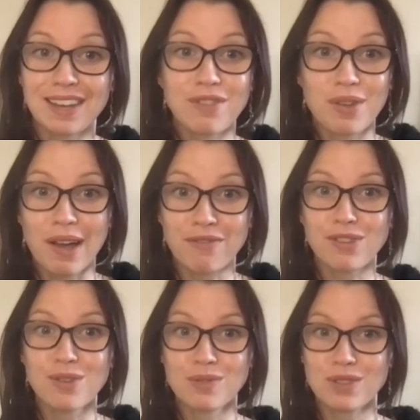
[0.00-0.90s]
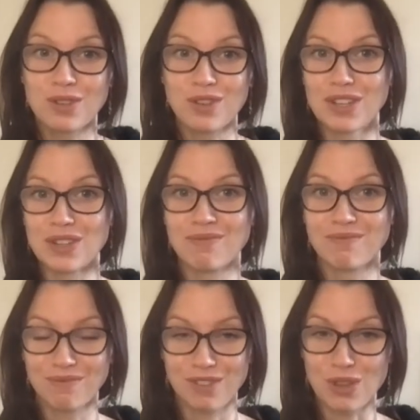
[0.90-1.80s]
And if you have food you can
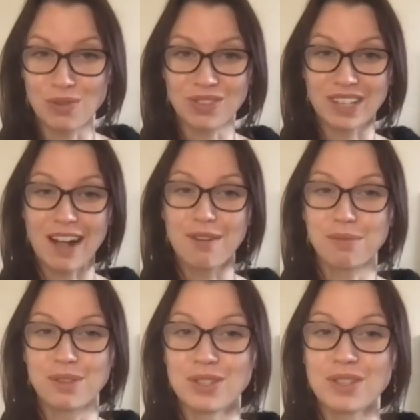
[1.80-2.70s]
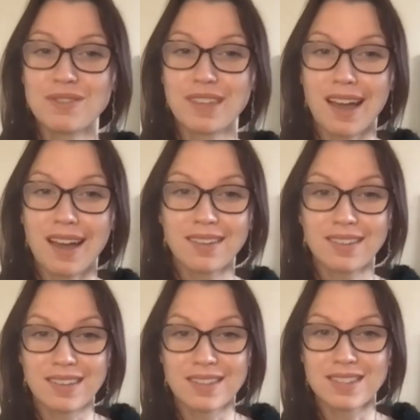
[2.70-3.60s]
use to help you do that,
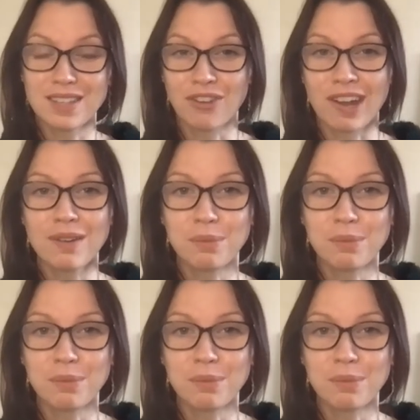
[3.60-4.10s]
it's incredible.